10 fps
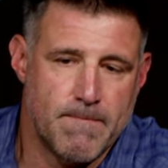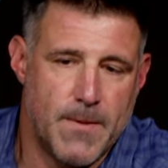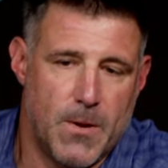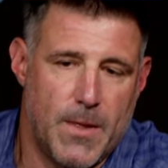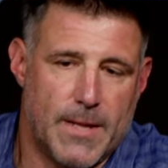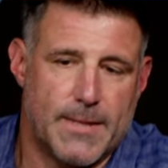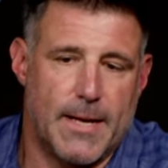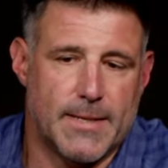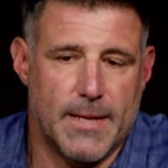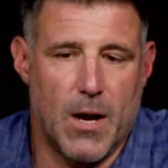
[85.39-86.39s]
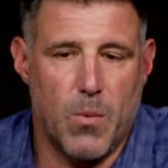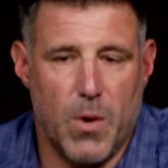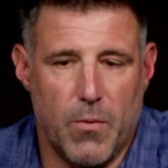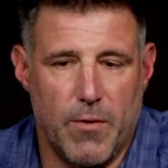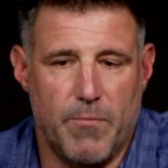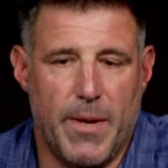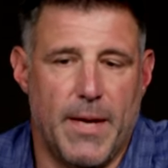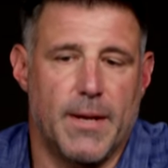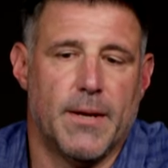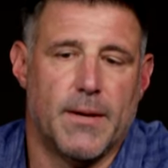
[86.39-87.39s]
you know, that's not where we've
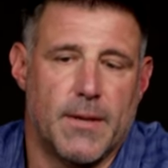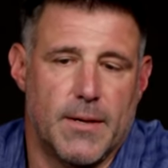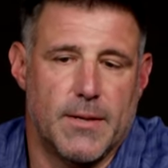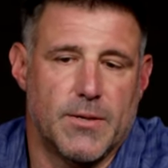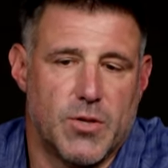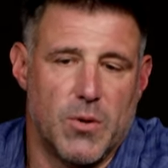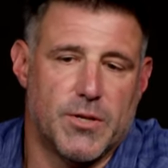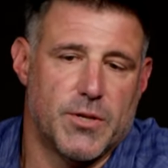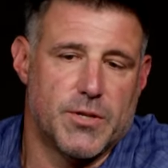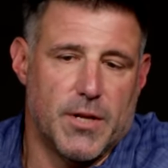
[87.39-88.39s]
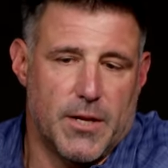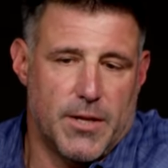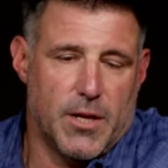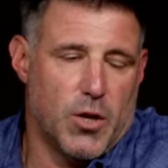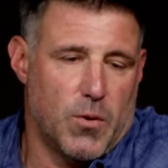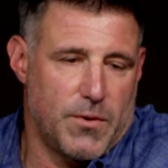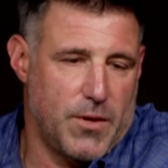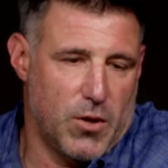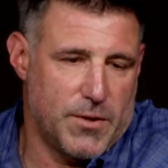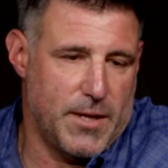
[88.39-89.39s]
been. So it's just the little
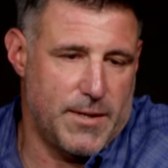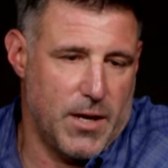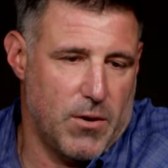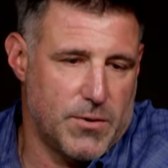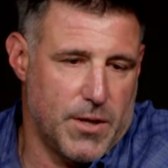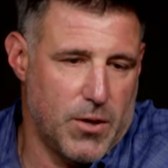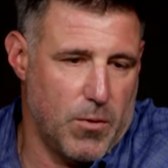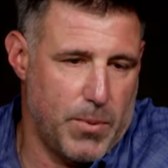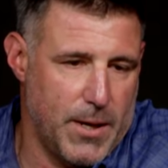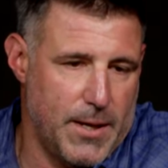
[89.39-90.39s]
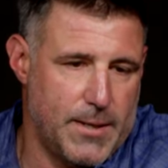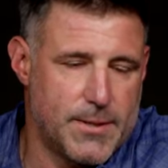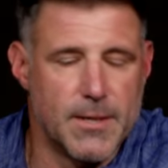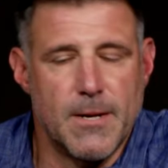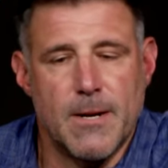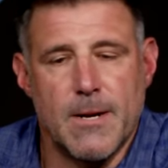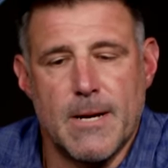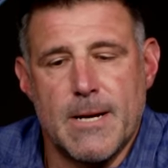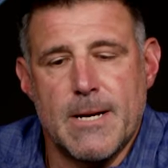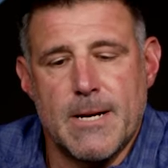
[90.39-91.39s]
details, the little plays.
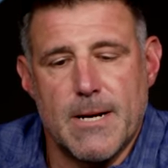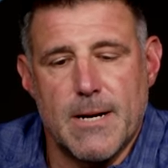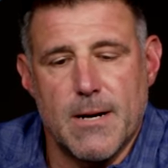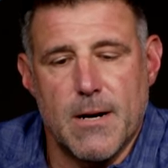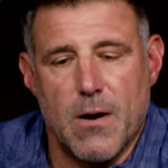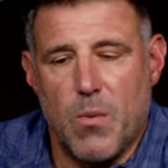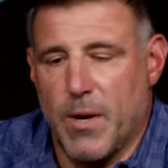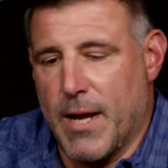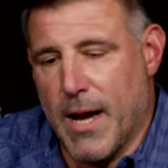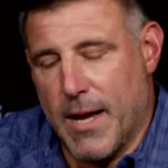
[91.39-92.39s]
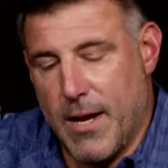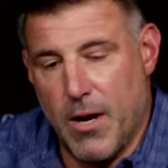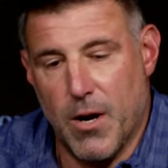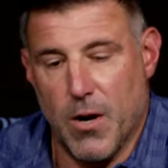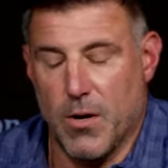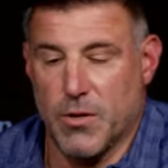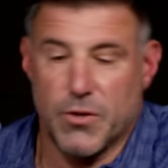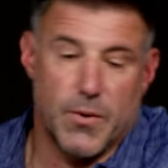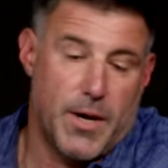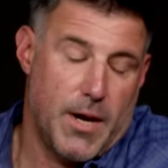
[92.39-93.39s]
One guy here on a
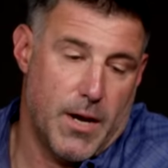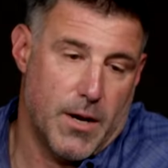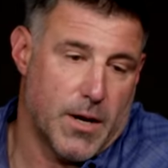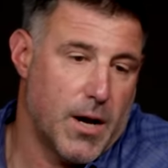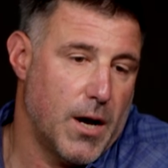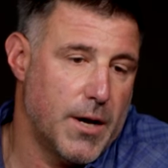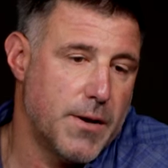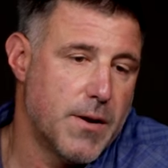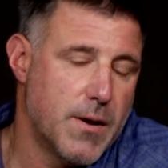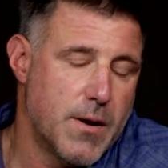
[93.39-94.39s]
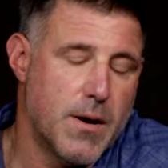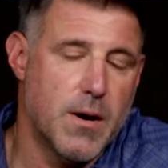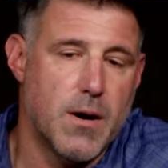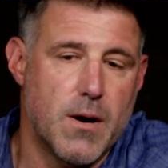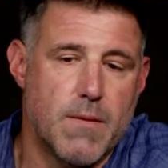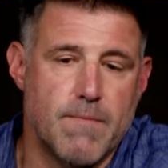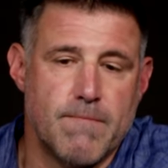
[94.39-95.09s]
screen, a cut, you